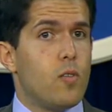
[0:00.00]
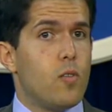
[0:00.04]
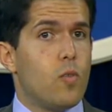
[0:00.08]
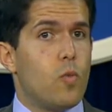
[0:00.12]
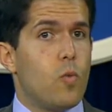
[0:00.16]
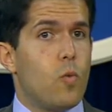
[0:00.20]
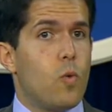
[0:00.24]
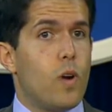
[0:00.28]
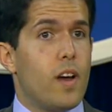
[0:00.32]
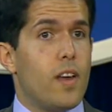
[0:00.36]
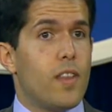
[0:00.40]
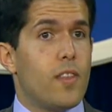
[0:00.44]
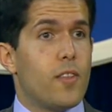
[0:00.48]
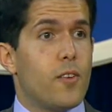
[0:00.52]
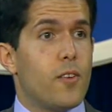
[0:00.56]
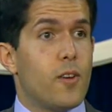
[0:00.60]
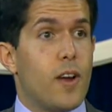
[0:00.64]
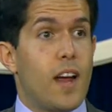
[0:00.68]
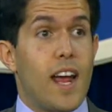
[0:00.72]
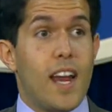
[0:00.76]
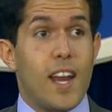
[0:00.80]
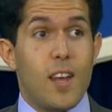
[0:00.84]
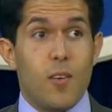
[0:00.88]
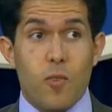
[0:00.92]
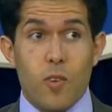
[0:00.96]
whether
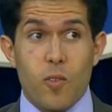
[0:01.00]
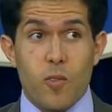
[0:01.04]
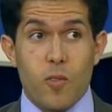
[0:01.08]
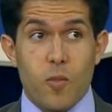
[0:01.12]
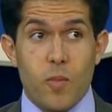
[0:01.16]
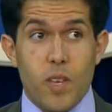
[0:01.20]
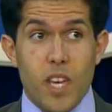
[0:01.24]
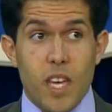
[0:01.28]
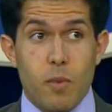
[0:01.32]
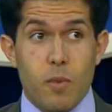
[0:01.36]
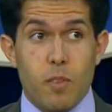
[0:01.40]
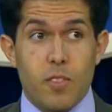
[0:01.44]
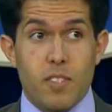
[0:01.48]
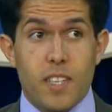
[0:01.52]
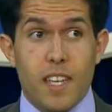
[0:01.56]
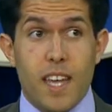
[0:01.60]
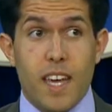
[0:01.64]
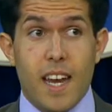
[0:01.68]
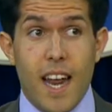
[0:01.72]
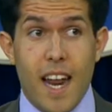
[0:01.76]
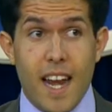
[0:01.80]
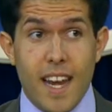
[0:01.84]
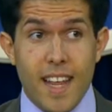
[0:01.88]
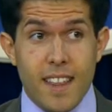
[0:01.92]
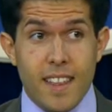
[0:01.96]
anyone will be able to
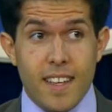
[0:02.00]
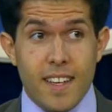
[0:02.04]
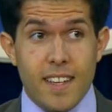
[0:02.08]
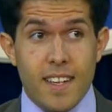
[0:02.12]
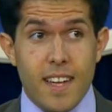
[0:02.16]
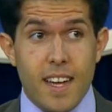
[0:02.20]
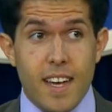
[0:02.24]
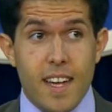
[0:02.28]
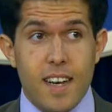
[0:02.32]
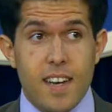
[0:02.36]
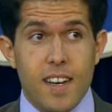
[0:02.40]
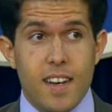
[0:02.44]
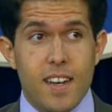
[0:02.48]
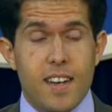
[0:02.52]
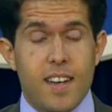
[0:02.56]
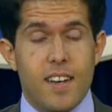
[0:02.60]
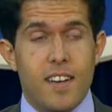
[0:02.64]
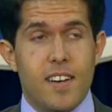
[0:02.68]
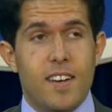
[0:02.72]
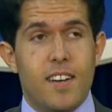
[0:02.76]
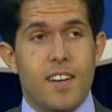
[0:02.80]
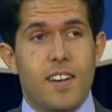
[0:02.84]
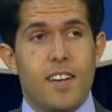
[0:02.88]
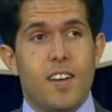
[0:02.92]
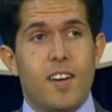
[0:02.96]
get anything done
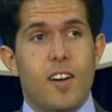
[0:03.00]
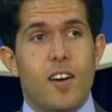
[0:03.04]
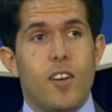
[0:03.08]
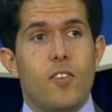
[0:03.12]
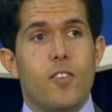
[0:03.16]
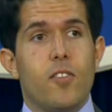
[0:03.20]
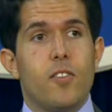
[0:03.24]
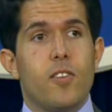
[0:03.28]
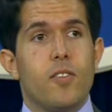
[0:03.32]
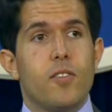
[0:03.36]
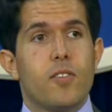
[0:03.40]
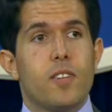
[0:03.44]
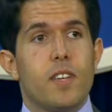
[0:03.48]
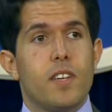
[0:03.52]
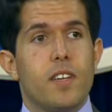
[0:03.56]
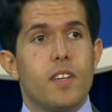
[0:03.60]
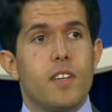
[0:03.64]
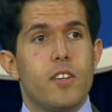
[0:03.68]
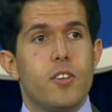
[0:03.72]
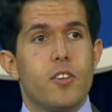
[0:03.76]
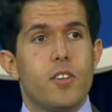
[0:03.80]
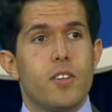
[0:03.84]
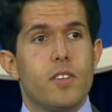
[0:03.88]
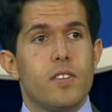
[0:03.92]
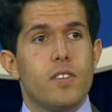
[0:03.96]
under those
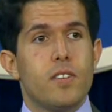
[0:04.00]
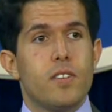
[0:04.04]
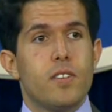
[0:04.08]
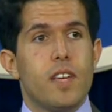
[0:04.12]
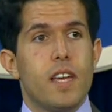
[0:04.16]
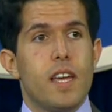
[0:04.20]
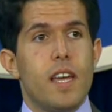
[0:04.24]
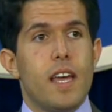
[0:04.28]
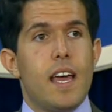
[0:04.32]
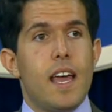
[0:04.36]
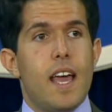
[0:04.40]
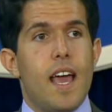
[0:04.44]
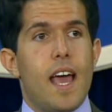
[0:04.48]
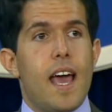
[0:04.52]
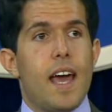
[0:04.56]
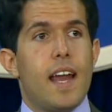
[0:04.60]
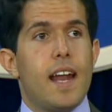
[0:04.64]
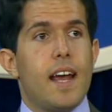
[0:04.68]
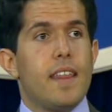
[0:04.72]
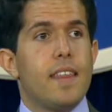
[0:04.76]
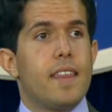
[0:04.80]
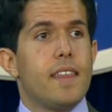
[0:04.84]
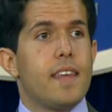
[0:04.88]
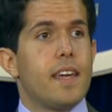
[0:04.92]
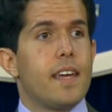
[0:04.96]
conditions. And
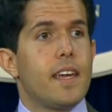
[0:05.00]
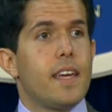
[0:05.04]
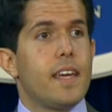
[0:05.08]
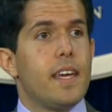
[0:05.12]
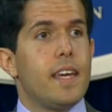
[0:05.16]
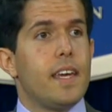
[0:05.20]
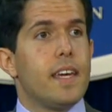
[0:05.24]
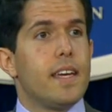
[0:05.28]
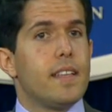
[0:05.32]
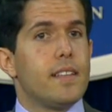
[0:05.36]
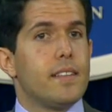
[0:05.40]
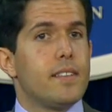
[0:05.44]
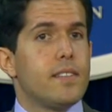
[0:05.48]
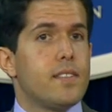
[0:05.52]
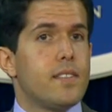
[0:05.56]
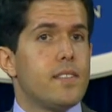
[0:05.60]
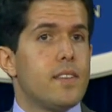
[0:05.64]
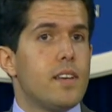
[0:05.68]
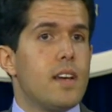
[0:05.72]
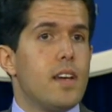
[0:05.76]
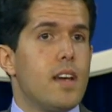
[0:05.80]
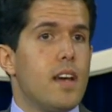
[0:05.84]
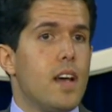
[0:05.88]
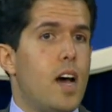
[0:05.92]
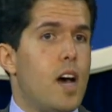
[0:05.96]
I think it's
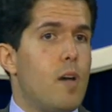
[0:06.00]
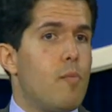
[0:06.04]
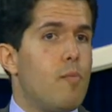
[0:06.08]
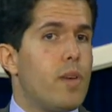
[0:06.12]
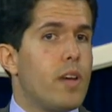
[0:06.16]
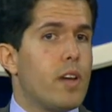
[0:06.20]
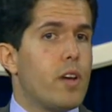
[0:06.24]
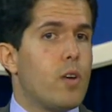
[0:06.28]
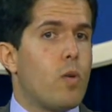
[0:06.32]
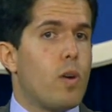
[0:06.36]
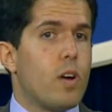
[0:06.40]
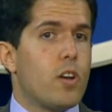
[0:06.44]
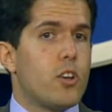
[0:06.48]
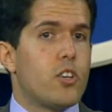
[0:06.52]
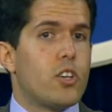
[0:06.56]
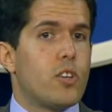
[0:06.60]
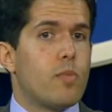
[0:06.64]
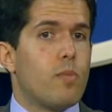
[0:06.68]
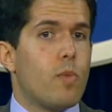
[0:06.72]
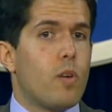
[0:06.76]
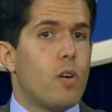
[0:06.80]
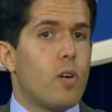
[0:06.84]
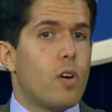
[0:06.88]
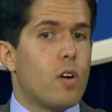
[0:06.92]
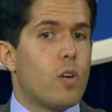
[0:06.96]
a big question
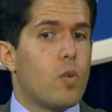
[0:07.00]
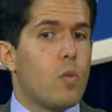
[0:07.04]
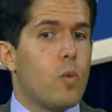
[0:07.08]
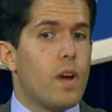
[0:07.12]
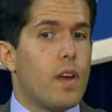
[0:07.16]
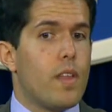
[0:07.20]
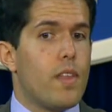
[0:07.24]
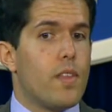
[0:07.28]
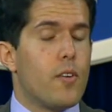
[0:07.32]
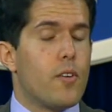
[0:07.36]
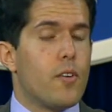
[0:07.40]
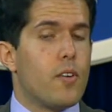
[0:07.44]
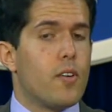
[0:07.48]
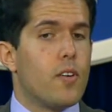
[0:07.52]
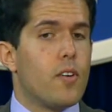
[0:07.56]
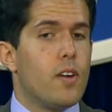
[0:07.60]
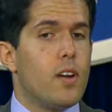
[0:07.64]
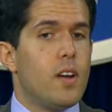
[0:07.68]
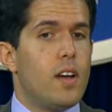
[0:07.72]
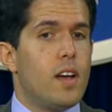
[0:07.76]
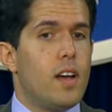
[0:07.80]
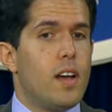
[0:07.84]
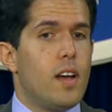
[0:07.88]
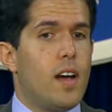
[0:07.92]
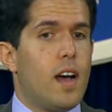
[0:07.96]
mark whether
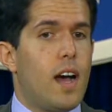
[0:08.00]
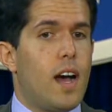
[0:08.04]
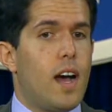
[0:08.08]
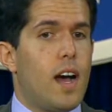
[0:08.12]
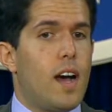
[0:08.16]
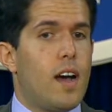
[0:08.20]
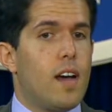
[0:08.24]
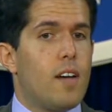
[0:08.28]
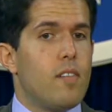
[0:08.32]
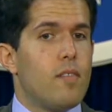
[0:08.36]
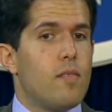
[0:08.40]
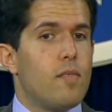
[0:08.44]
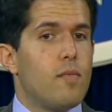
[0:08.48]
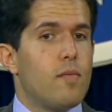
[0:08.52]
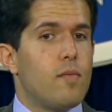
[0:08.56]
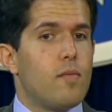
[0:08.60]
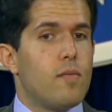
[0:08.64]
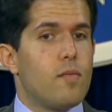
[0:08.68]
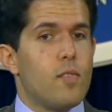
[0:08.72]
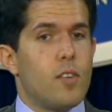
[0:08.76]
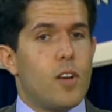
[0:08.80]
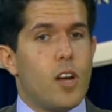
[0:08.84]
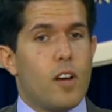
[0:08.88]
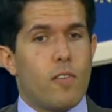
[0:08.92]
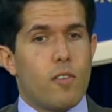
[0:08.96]

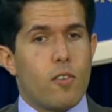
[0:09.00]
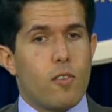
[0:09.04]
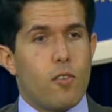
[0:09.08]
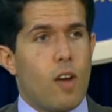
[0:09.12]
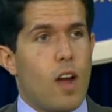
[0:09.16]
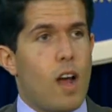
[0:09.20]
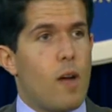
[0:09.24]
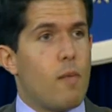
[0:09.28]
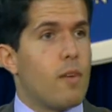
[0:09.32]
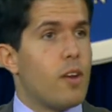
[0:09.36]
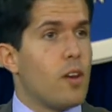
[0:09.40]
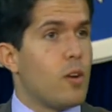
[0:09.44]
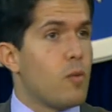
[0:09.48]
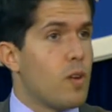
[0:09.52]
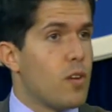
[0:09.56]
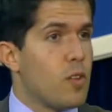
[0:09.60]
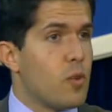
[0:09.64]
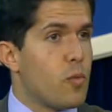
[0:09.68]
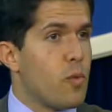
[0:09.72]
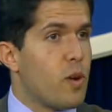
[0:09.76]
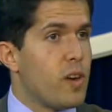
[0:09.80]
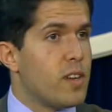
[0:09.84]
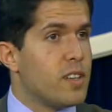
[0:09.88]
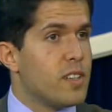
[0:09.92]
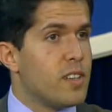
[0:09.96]
Governor Romney or whether
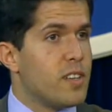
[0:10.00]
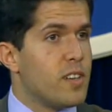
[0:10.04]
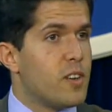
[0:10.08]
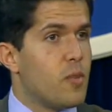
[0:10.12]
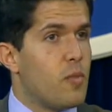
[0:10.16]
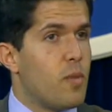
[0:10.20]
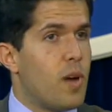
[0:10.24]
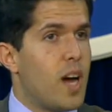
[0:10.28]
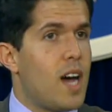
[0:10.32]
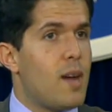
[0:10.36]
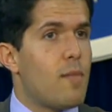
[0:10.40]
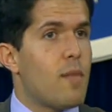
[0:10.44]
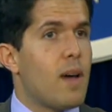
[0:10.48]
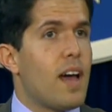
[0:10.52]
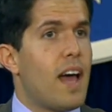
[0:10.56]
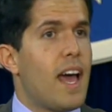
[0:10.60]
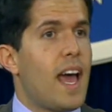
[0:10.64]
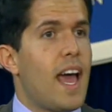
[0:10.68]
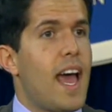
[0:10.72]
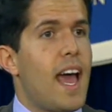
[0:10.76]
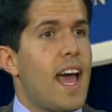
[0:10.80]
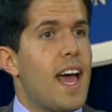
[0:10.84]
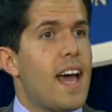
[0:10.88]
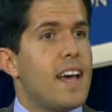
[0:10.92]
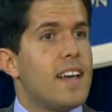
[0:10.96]
President Obama
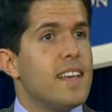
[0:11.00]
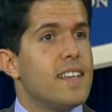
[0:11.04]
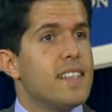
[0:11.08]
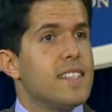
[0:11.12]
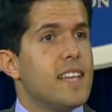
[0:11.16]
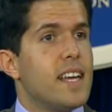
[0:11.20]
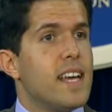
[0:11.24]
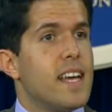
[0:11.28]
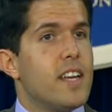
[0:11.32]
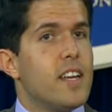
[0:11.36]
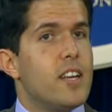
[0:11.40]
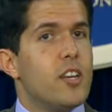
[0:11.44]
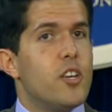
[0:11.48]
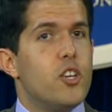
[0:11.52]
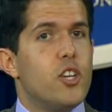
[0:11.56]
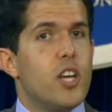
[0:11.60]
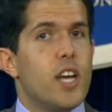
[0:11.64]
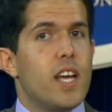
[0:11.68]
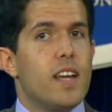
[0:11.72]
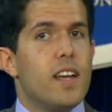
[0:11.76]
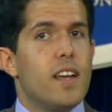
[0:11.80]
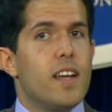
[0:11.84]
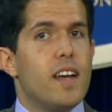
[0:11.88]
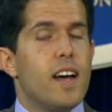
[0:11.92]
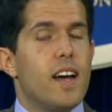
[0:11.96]
has an
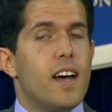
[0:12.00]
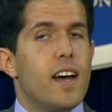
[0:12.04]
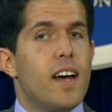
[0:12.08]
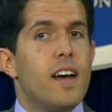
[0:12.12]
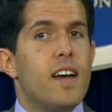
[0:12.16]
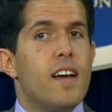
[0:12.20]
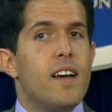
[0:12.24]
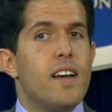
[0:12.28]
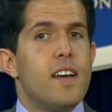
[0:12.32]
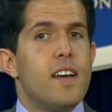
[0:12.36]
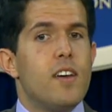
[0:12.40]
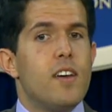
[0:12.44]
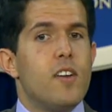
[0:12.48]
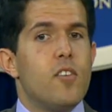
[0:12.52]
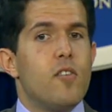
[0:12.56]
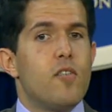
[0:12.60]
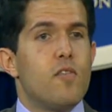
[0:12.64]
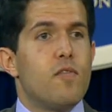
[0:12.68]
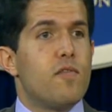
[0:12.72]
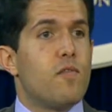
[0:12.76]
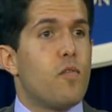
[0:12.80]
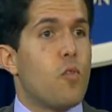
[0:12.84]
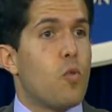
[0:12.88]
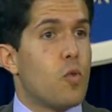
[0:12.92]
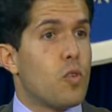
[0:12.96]
agenda
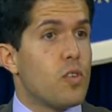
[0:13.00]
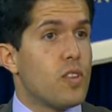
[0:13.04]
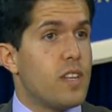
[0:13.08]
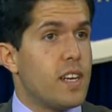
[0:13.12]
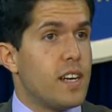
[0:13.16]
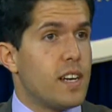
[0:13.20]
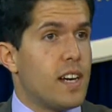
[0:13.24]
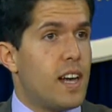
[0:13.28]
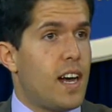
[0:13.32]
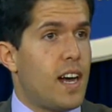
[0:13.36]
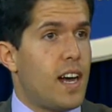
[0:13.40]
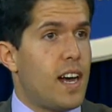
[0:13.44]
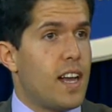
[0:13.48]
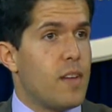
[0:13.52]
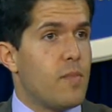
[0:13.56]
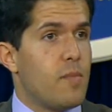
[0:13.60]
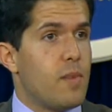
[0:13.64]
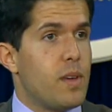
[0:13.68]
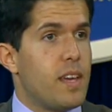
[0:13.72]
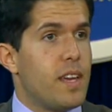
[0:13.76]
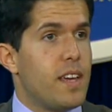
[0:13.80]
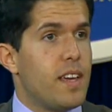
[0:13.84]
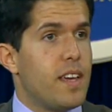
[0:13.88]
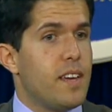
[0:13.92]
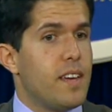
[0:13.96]
for the
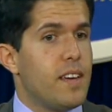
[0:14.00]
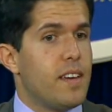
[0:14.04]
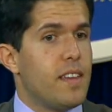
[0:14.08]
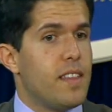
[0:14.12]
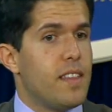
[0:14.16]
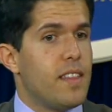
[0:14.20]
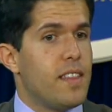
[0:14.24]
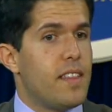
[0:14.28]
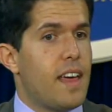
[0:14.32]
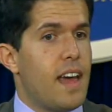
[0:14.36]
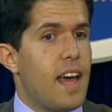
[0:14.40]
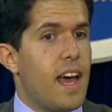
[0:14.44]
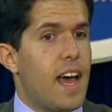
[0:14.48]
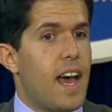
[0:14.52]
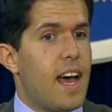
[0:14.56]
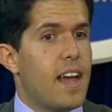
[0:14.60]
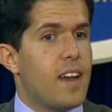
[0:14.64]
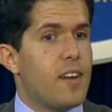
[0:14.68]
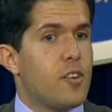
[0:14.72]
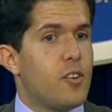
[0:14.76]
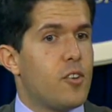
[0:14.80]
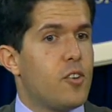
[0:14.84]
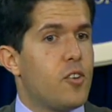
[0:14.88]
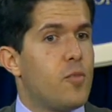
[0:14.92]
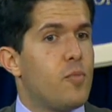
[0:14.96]
economy that
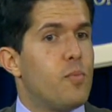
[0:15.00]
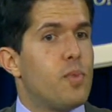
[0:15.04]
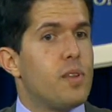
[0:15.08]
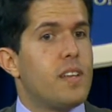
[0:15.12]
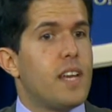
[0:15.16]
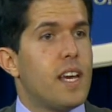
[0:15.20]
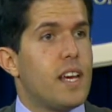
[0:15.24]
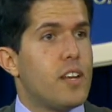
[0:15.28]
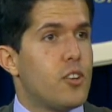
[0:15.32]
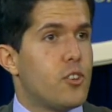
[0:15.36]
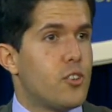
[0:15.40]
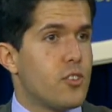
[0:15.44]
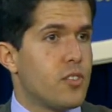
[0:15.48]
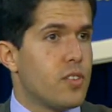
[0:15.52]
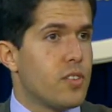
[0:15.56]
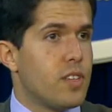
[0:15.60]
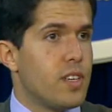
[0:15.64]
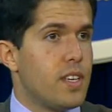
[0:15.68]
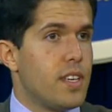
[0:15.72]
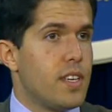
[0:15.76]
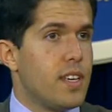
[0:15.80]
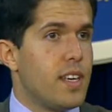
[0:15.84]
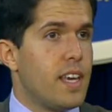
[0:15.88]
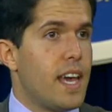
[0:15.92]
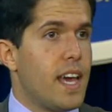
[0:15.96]
could
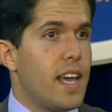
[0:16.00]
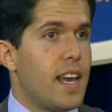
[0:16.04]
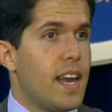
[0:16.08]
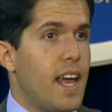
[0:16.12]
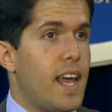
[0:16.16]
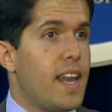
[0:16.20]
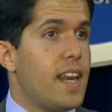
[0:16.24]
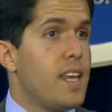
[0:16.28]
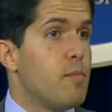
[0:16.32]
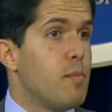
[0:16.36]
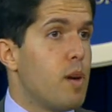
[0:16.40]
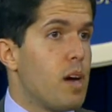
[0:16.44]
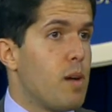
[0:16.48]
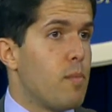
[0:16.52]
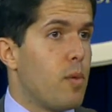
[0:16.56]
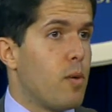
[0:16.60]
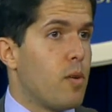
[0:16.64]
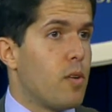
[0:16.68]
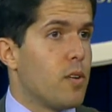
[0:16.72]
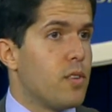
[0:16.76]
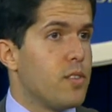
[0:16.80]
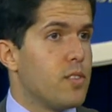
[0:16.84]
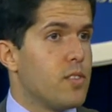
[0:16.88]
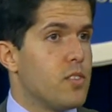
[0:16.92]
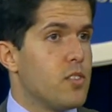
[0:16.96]
potentially get any
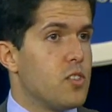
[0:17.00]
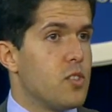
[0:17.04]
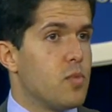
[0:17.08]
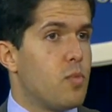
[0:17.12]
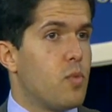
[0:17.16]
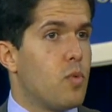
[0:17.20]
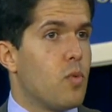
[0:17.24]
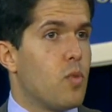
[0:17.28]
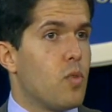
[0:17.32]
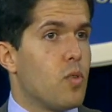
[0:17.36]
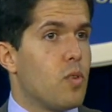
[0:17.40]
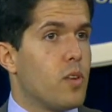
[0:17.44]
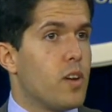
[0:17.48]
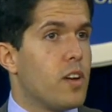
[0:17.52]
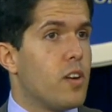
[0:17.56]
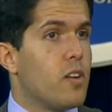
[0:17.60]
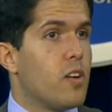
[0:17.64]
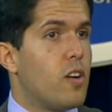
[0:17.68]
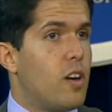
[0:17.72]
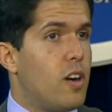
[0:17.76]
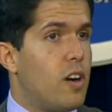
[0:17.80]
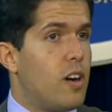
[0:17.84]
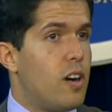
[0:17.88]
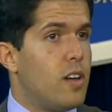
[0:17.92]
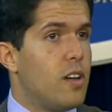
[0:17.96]
bipartisan support at
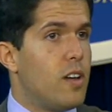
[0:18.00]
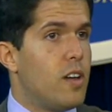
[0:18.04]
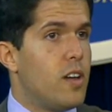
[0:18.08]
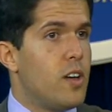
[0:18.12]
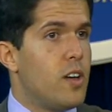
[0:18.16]
all.